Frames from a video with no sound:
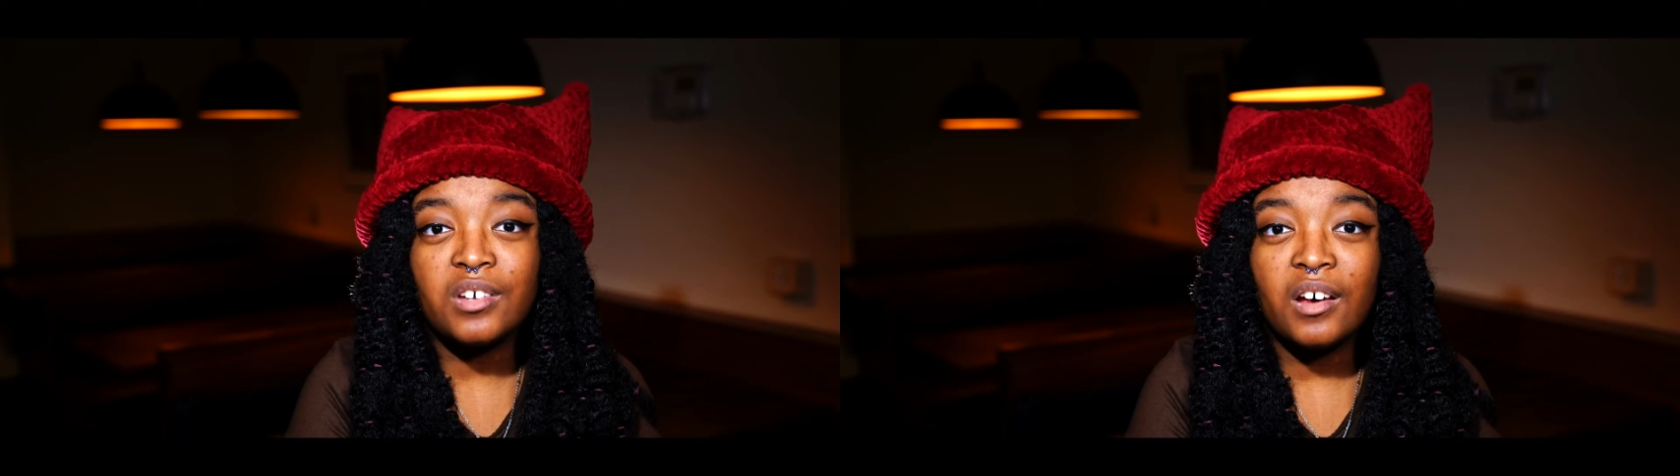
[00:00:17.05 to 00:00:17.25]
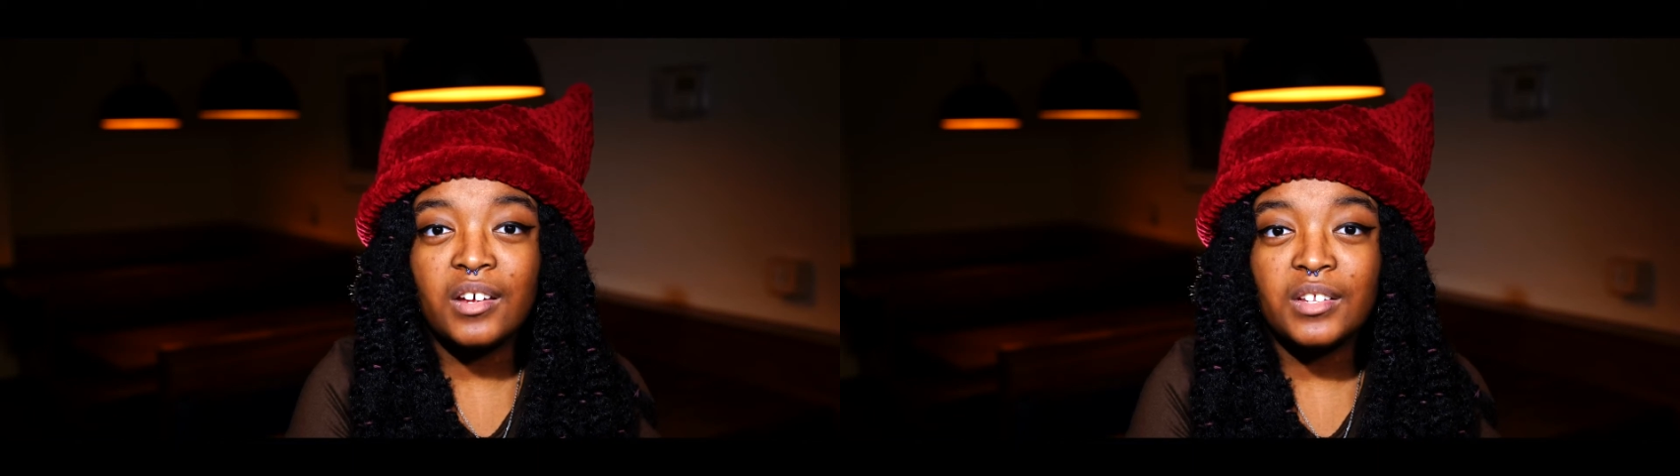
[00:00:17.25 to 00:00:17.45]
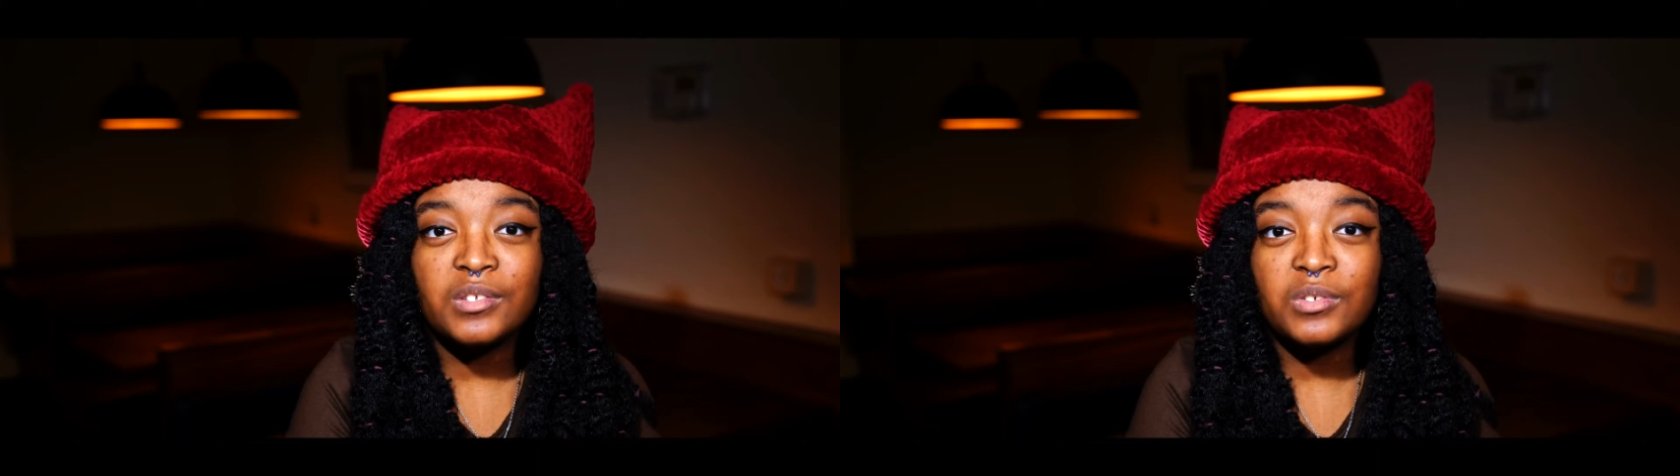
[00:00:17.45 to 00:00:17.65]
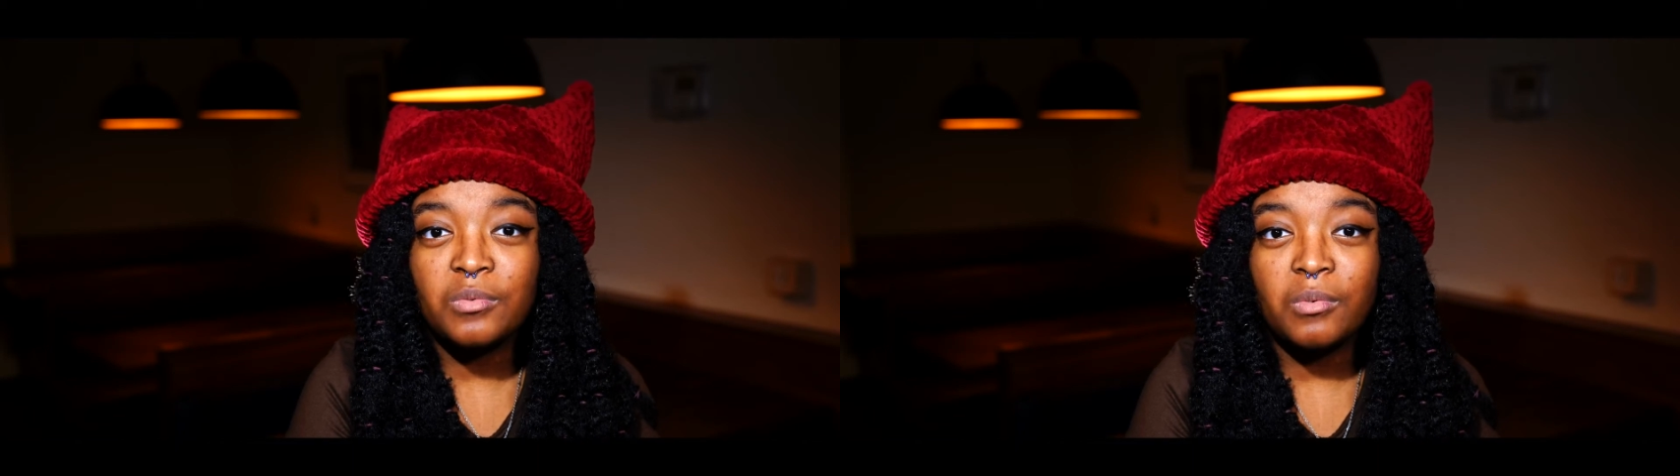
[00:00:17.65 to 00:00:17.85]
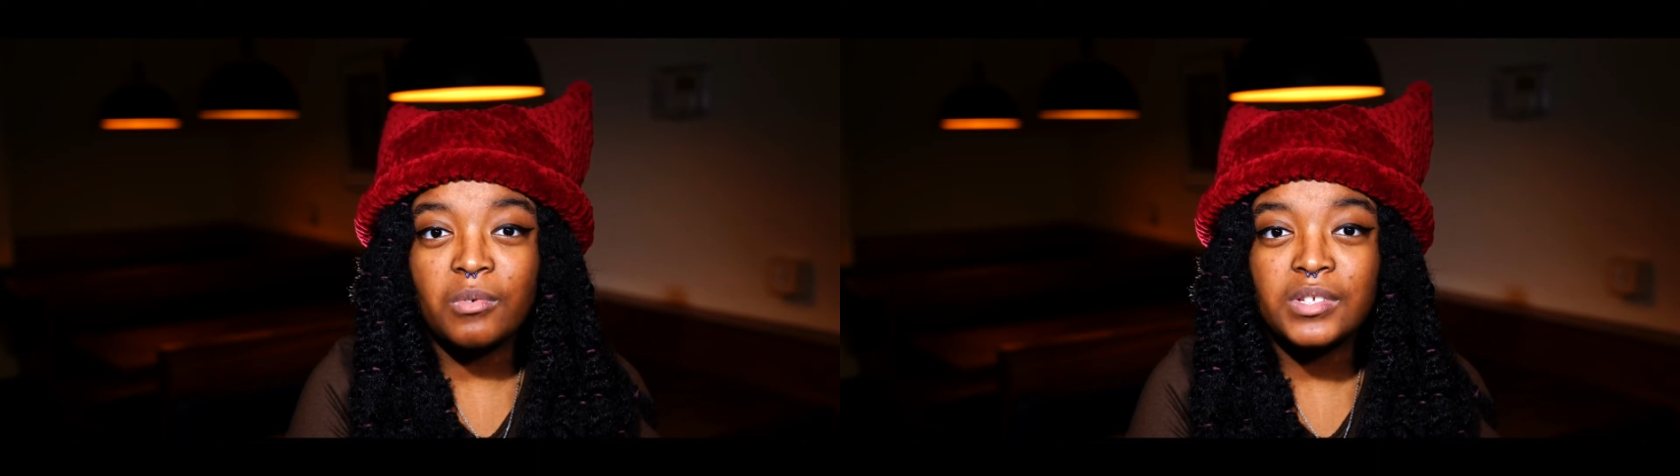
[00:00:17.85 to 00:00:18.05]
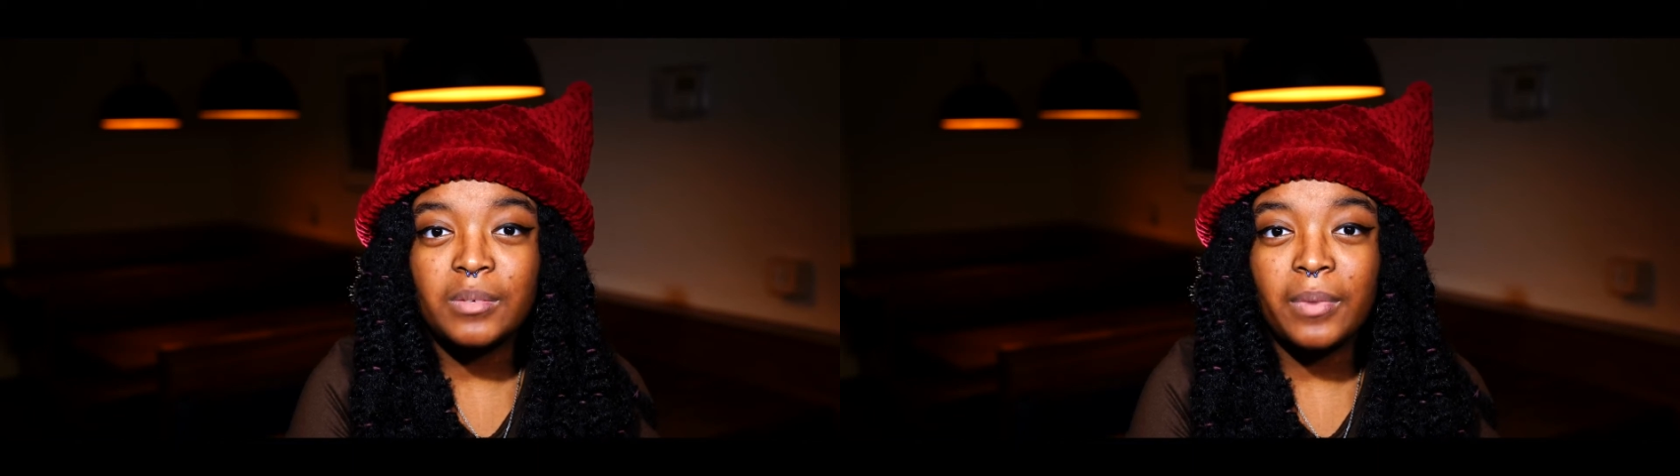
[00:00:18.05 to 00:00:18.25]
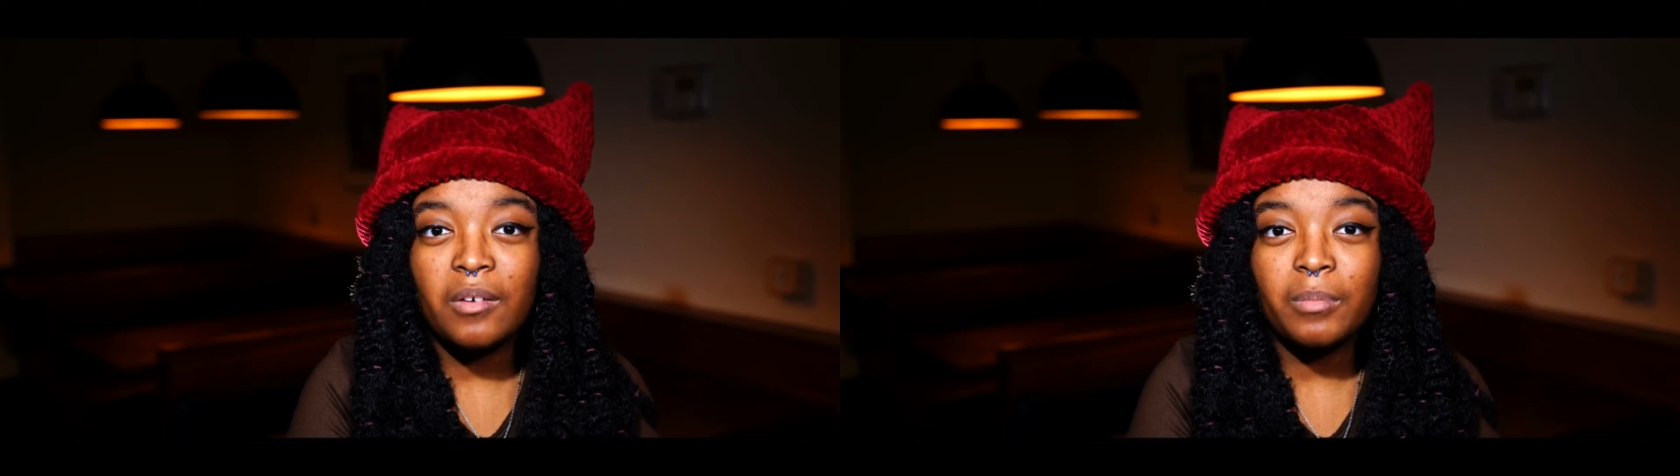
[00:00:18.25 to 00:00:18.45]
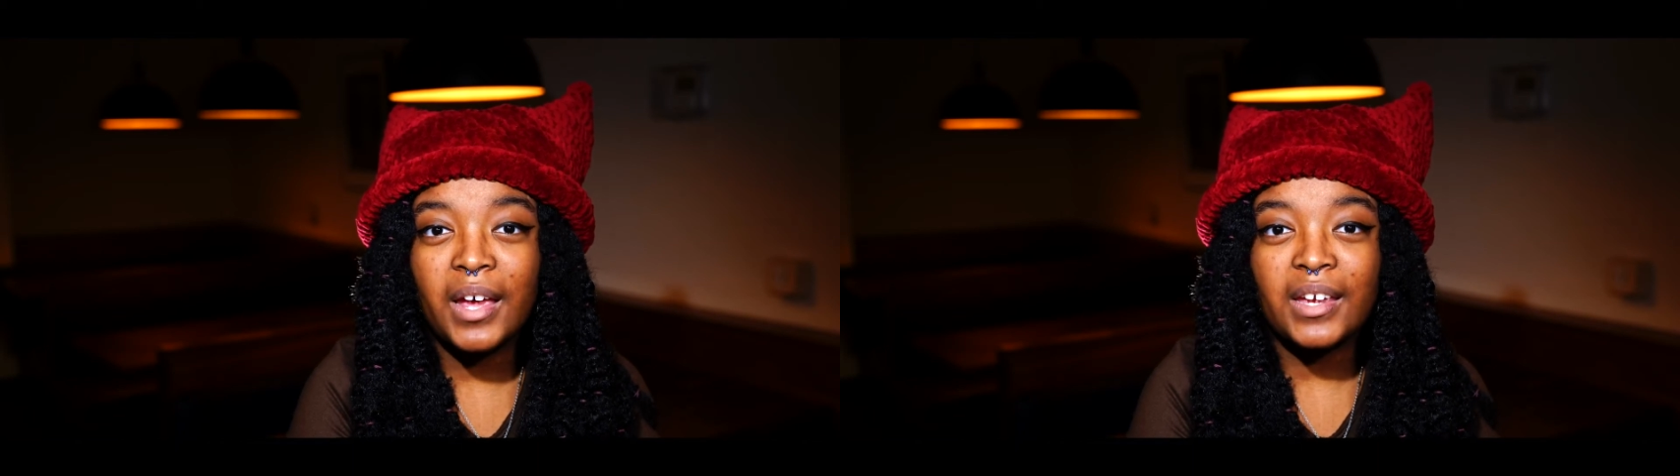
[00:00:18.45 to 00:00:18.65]
taught in schools
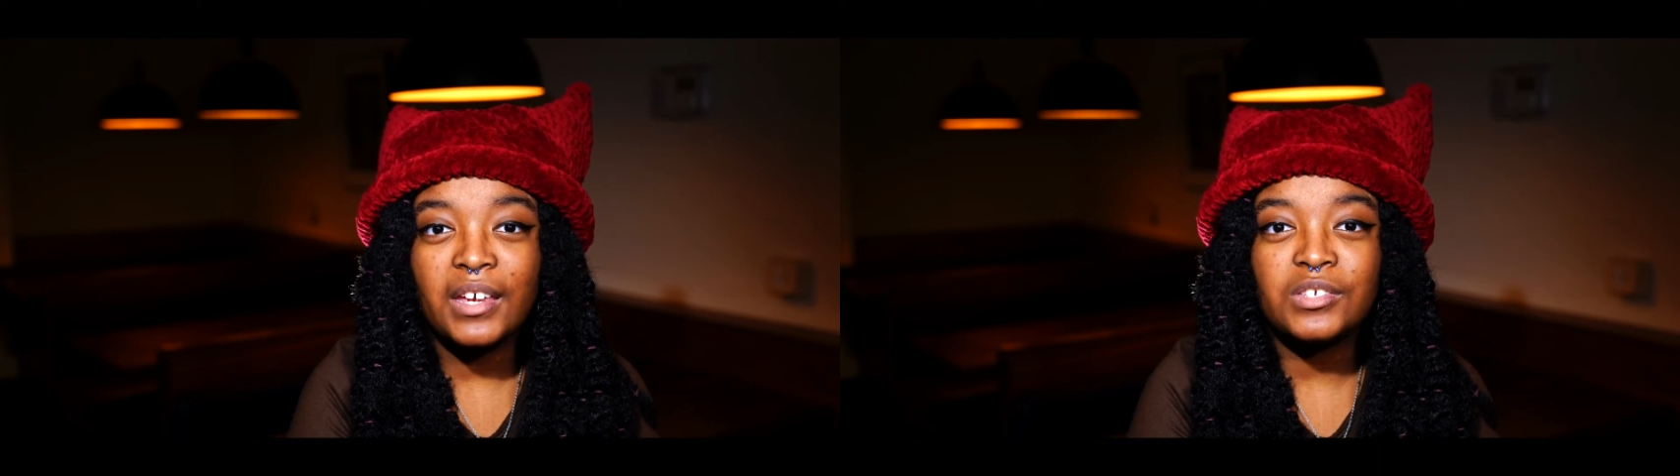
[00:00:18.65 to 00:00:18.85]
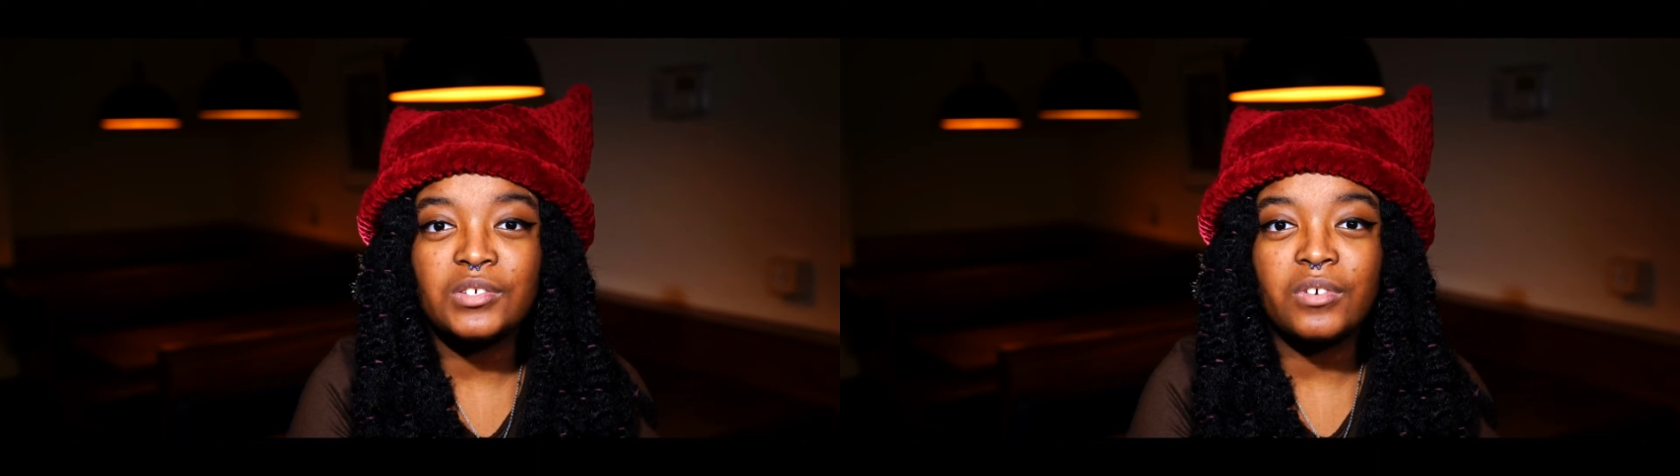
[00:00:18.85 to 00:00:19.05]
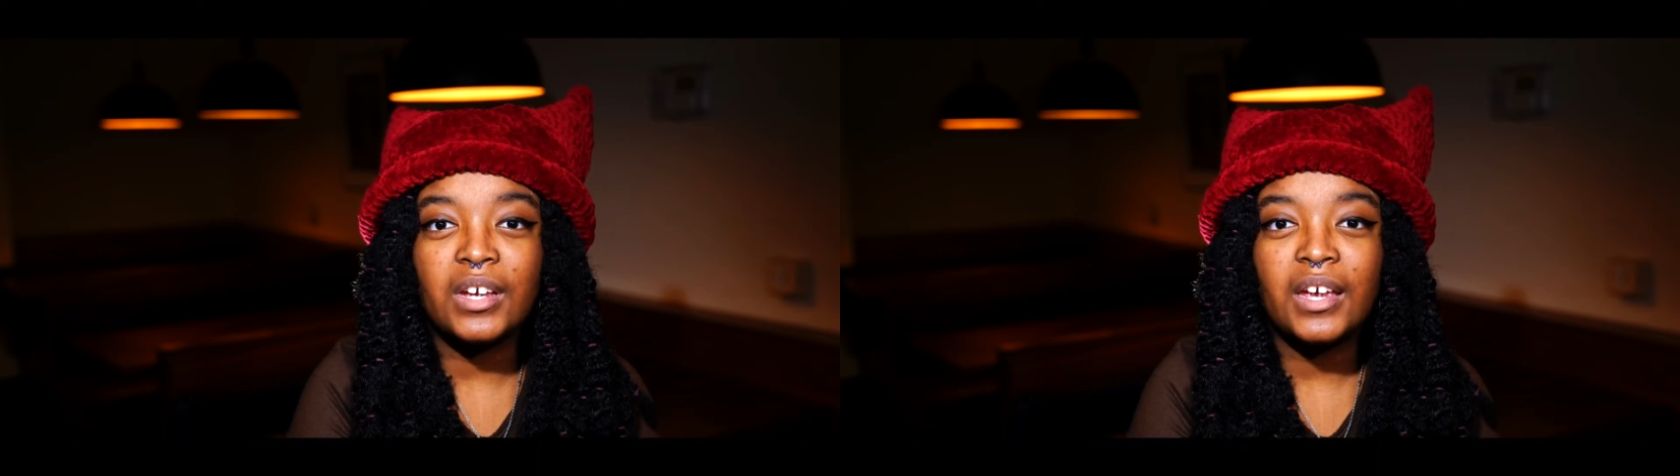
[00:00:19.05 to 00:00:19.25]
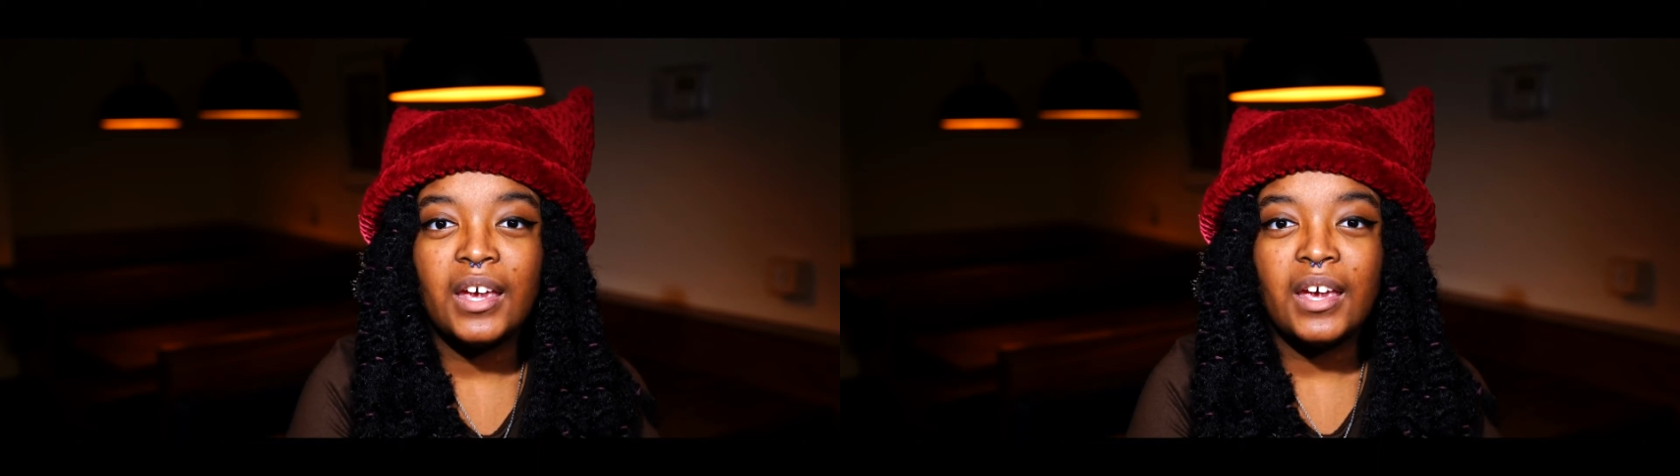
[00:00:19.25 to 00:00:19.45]
about Black history,